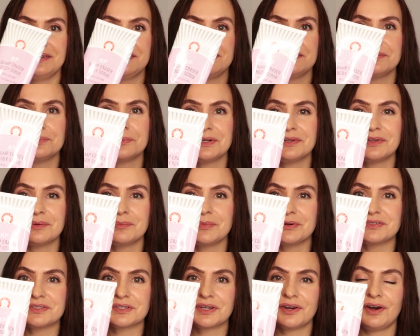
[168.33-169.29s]
This is one of the
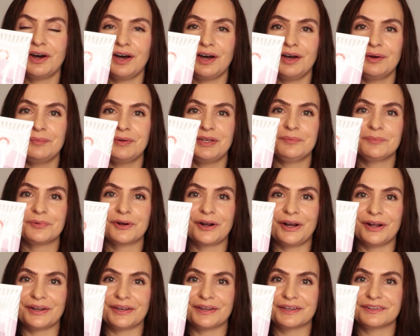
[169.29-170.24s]
most common
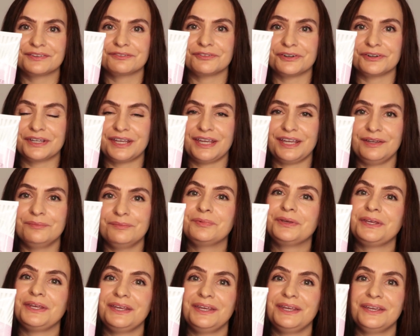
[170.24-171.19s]
products for
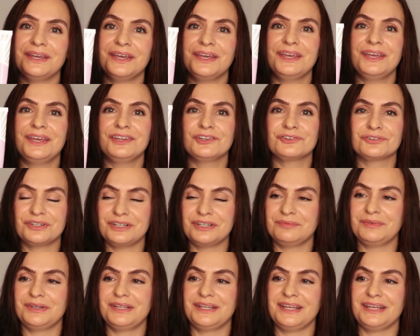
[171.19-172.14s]
KP
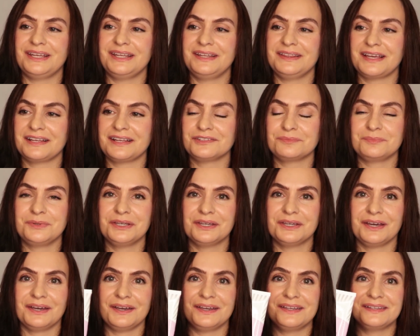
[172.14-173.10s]
treatment, and that's
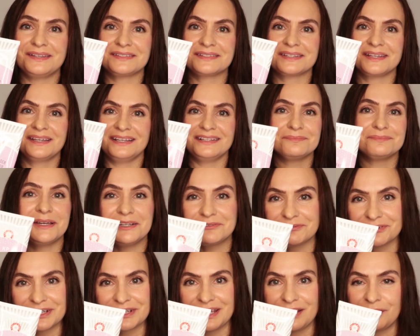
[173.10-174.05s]
because it's
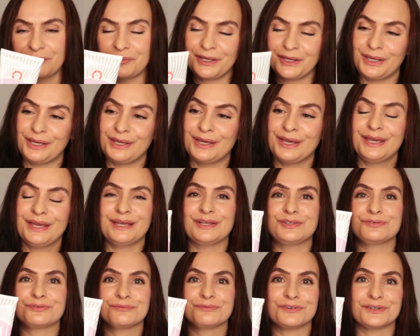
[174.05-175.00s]
meant for KP.
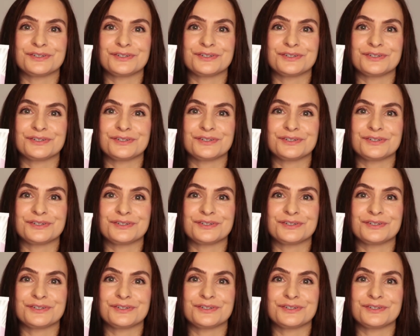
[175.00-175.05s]
It's from